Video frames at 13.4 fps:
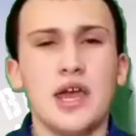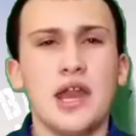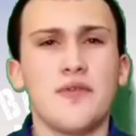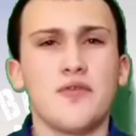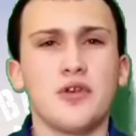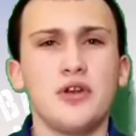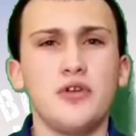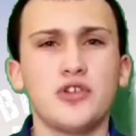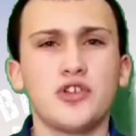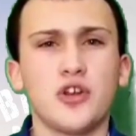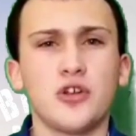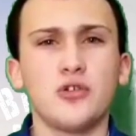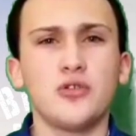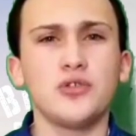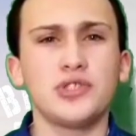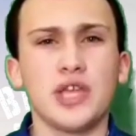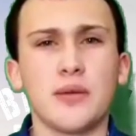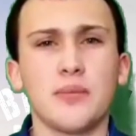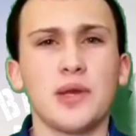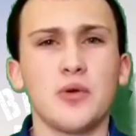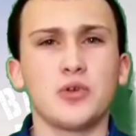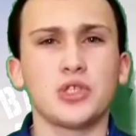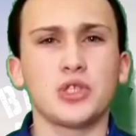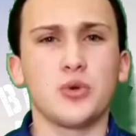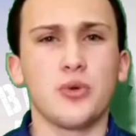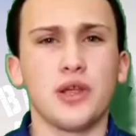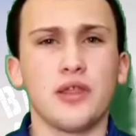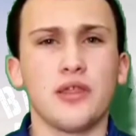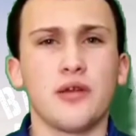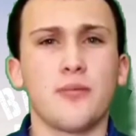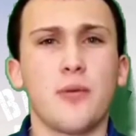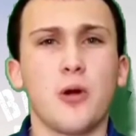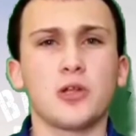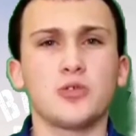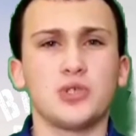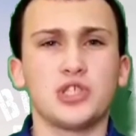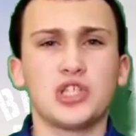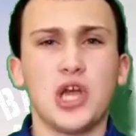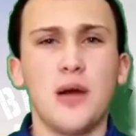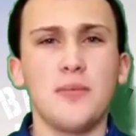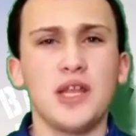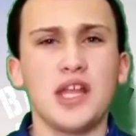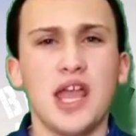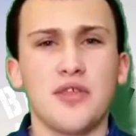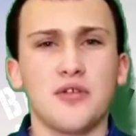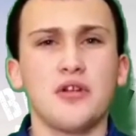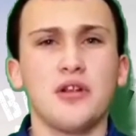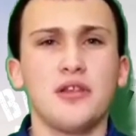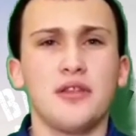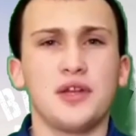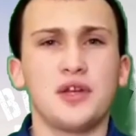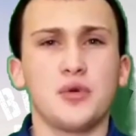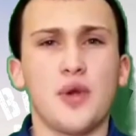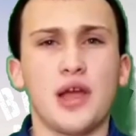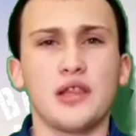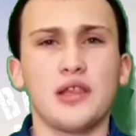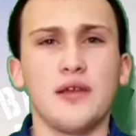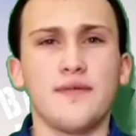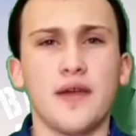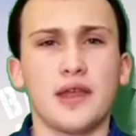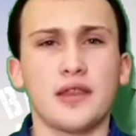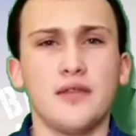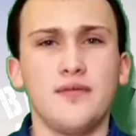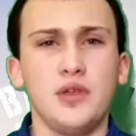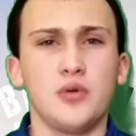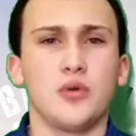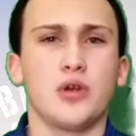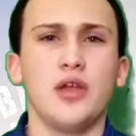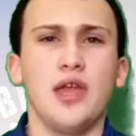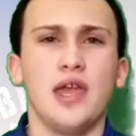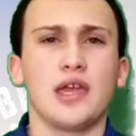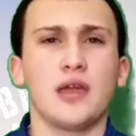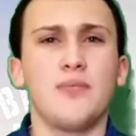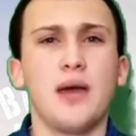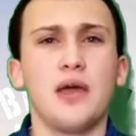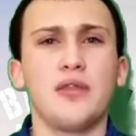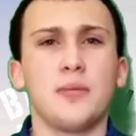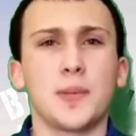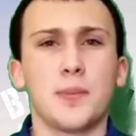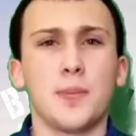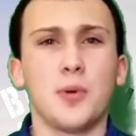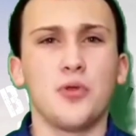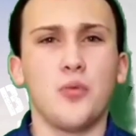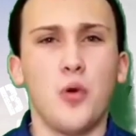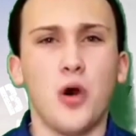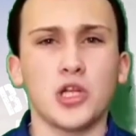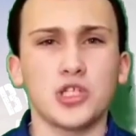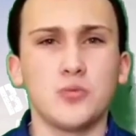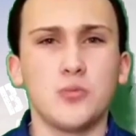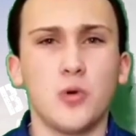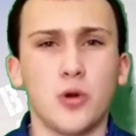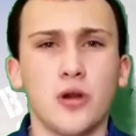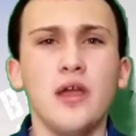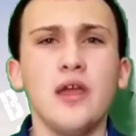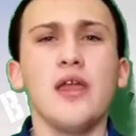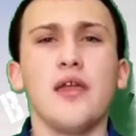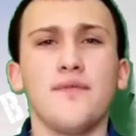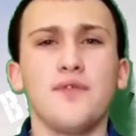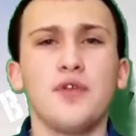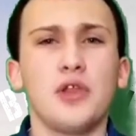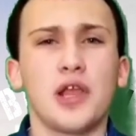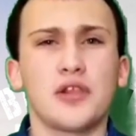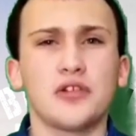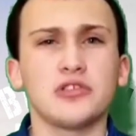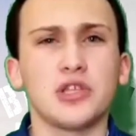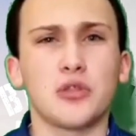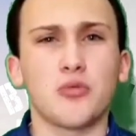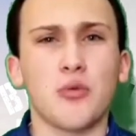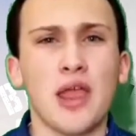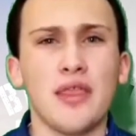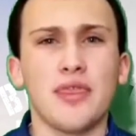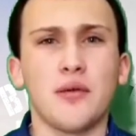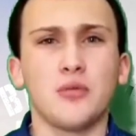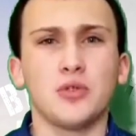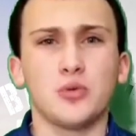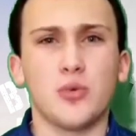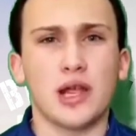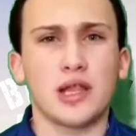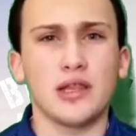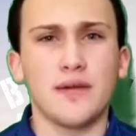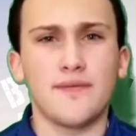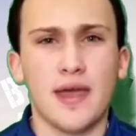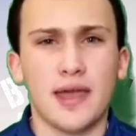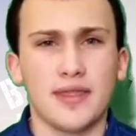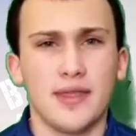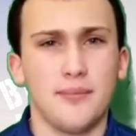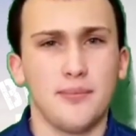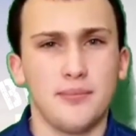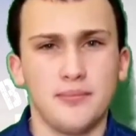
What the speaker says: In every news article, segment, or story, there are parts which come together that directly affect the viewer and compel them to both watch more and feel like there's a threat that will directly affect them.